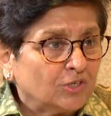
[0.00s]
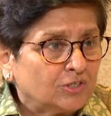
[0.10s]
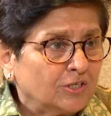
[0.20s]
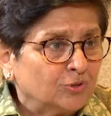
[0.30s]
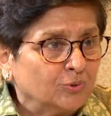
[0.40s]

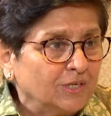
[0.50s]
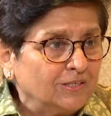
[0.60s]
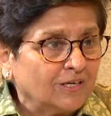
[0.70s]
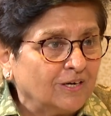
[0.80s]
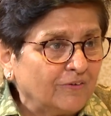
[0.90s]
just as you
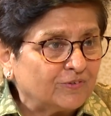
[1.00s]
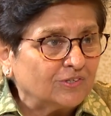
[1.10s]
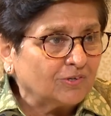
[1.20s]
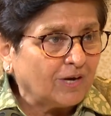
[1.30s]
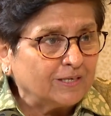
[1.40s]
need the left
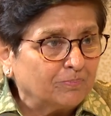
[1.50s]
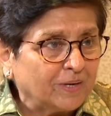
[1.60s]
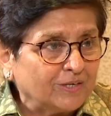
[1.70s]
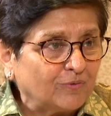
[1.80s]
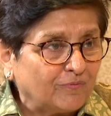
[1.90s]
and the right
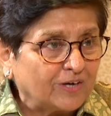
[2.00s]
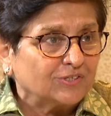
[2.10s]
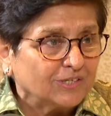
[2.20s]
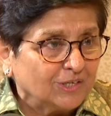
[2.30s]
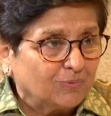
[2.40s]
brain to
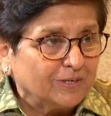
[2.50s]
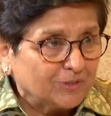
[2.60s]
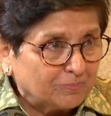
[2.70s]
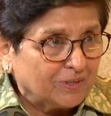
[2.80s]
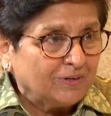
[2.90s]
function equally
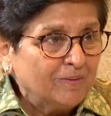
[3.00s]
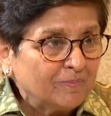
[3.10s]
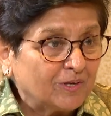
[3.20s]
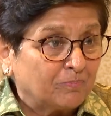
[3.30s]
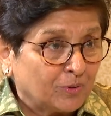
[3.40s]
to be
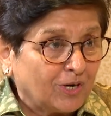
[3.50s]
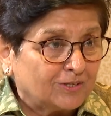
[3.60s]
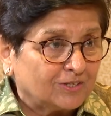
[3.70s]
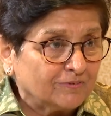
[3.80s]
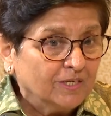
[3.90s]

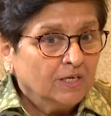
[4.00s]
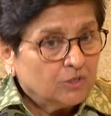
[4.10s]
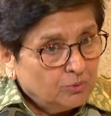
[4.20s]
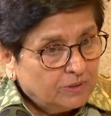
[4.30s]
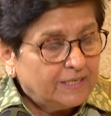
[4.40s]
productive,
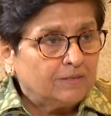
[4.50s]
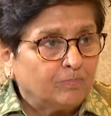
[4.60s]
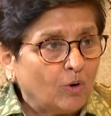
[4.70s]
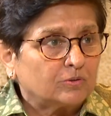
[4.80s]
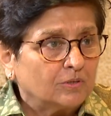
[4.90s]
you need
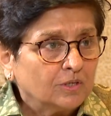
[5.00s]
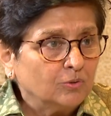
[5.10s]
both.